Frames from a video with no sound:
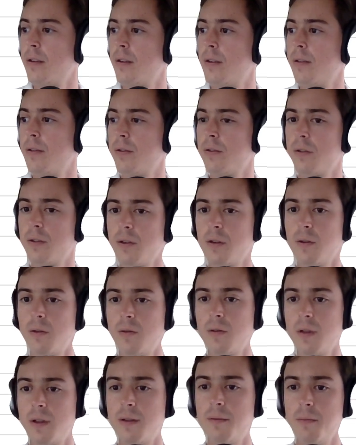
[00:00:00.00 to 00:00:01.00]
So
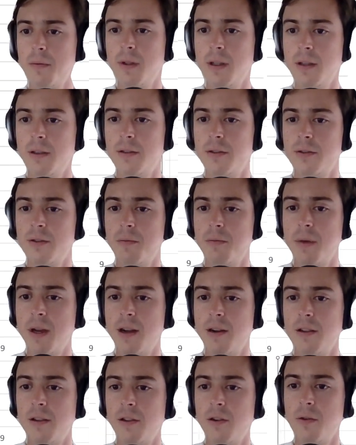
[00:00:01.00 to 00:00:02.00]
let me zoom
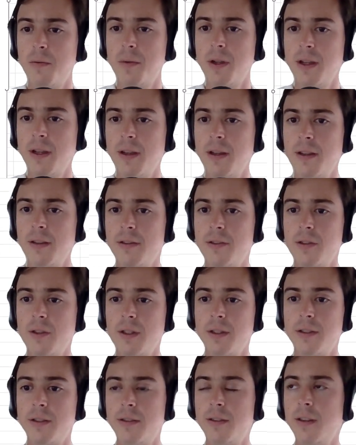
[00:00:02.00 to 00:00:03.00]
out a little bit so you
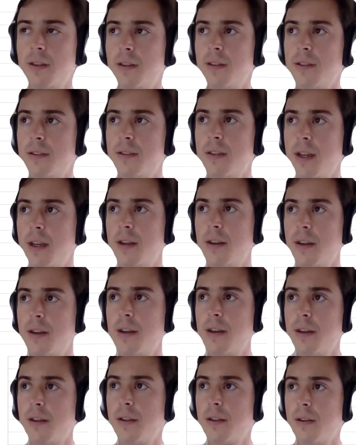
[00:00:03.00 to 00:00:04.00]
can see this
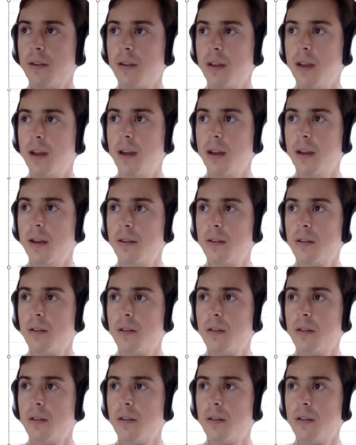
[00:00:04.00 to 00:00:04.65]
data. Okay.